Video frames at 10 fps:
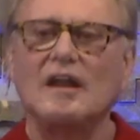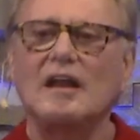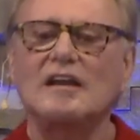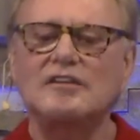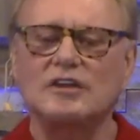
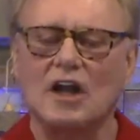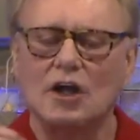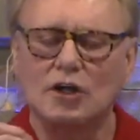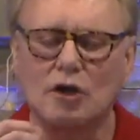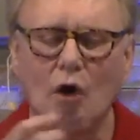Listen,
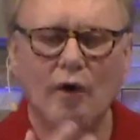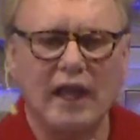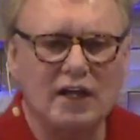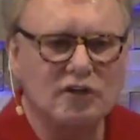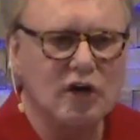going
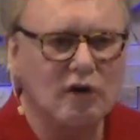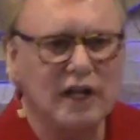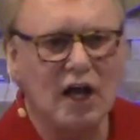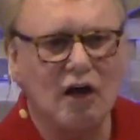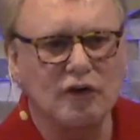and turning
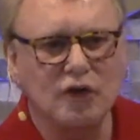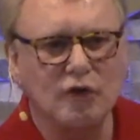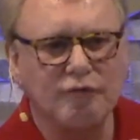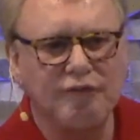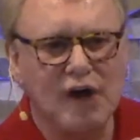on your
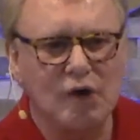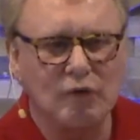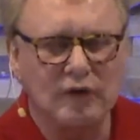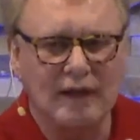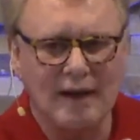
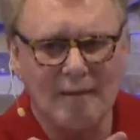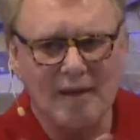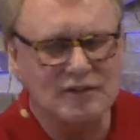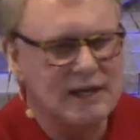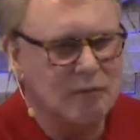phone, and I'm not
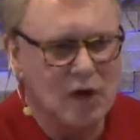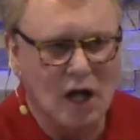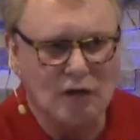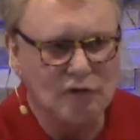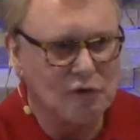saying we're not
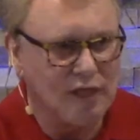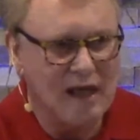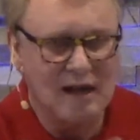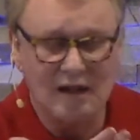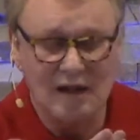going to do
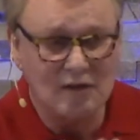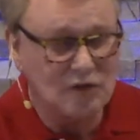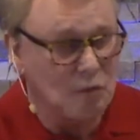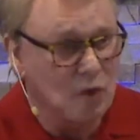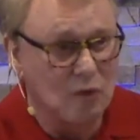that. It's the
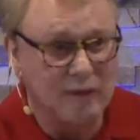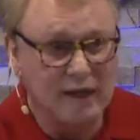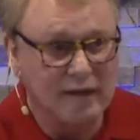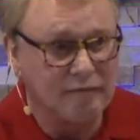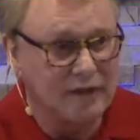world we
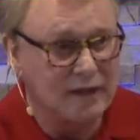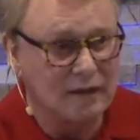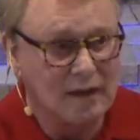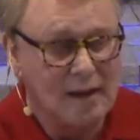live in.